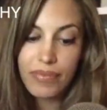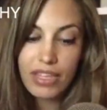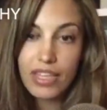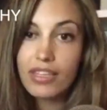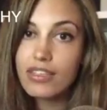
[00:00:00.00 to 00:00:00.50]

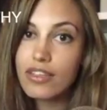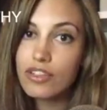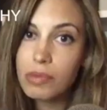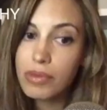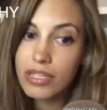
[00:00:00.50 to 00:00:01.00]
things that
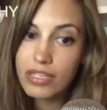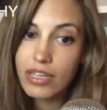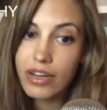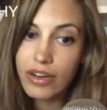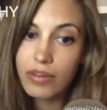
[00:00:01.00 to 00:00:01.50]
those people need to
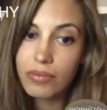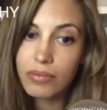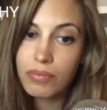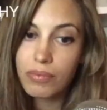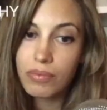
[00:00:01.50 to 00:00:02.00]
hear,
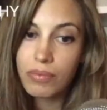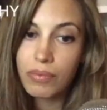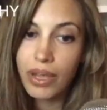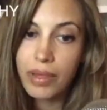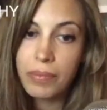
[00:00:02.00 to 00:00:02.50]

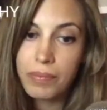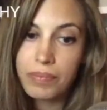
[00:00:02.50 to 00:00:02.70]
right?